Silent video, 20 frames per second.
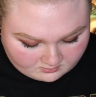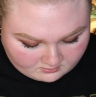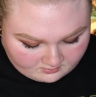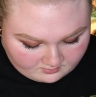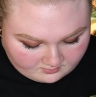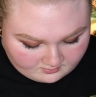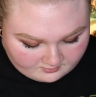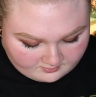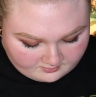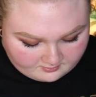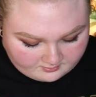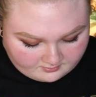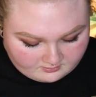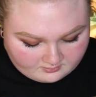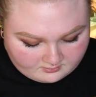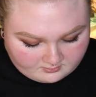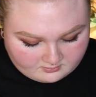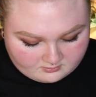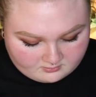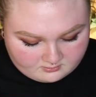
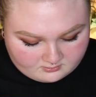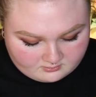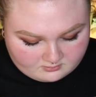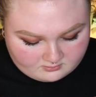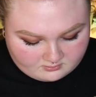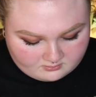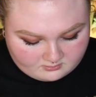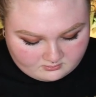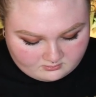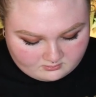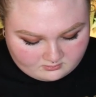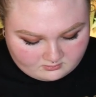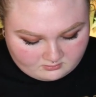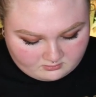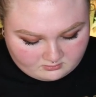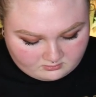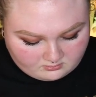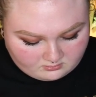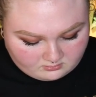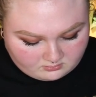
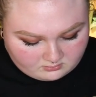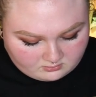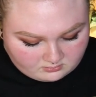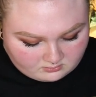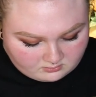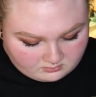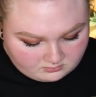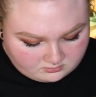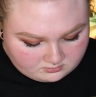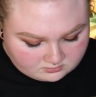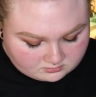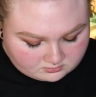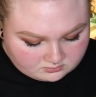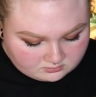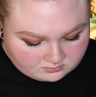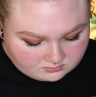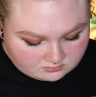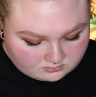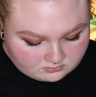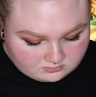
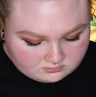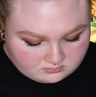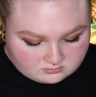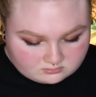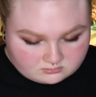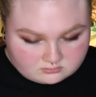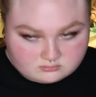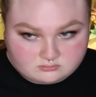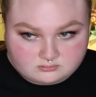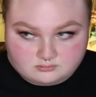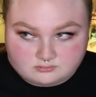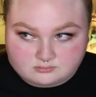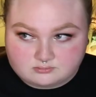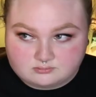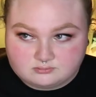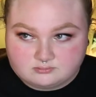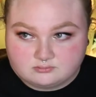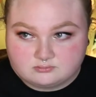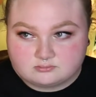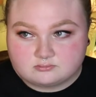
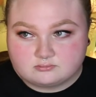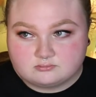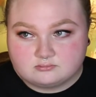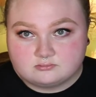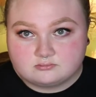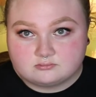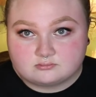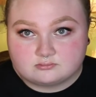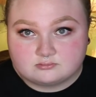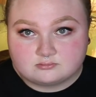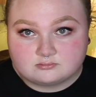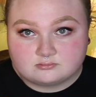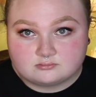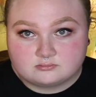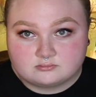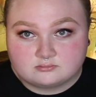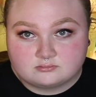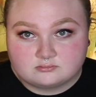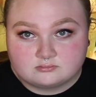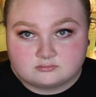
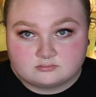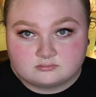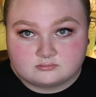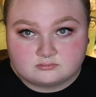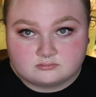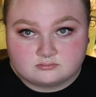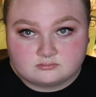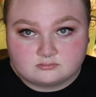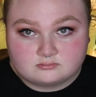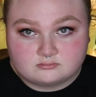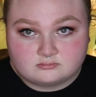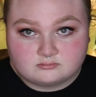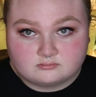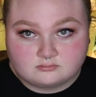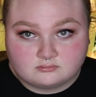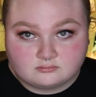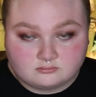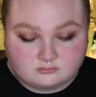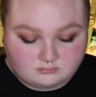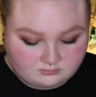
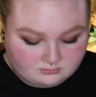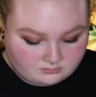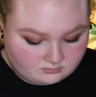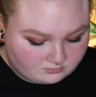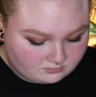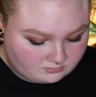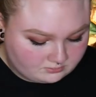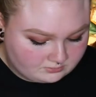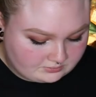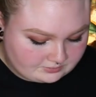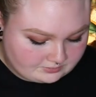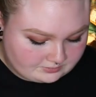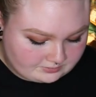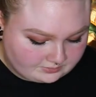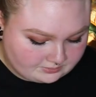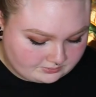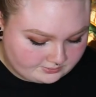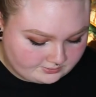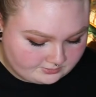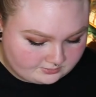
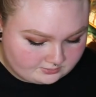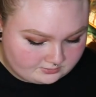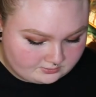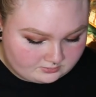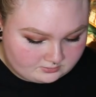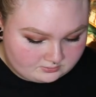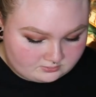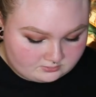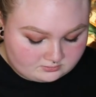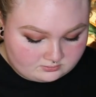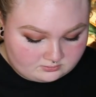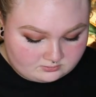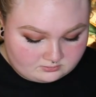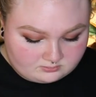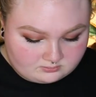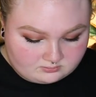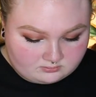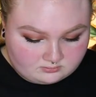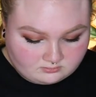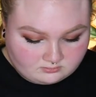The person shown says nothing.